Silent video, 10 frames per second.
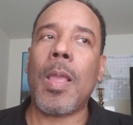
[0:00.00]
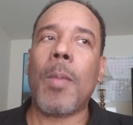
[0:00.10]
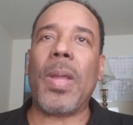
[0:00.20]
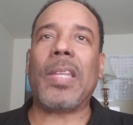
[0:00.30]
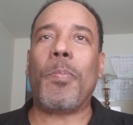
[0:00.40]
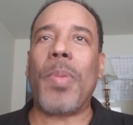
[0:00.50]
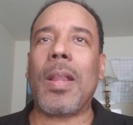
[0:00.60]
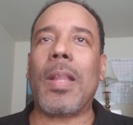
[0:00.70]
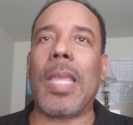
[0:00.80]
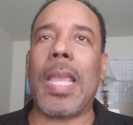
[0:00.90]
But the
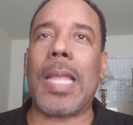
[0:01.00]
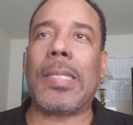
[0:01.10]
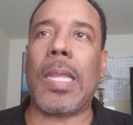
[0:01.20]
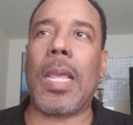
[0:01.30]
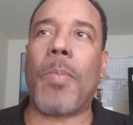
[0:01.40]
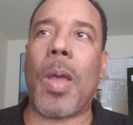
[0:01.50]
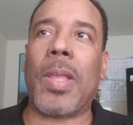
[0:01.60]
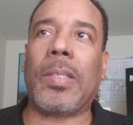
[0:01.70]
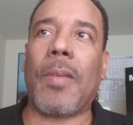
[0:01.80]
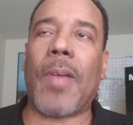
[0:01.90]
bigger thing I said about
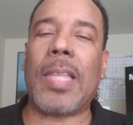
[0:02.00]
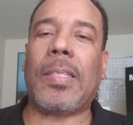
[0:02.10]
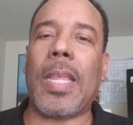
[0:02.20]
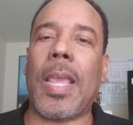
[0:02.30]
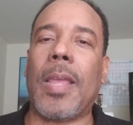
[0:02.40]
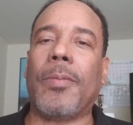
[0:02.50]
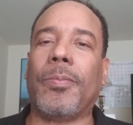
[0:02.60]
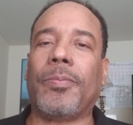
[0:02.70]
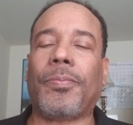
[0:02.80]
myself, I said,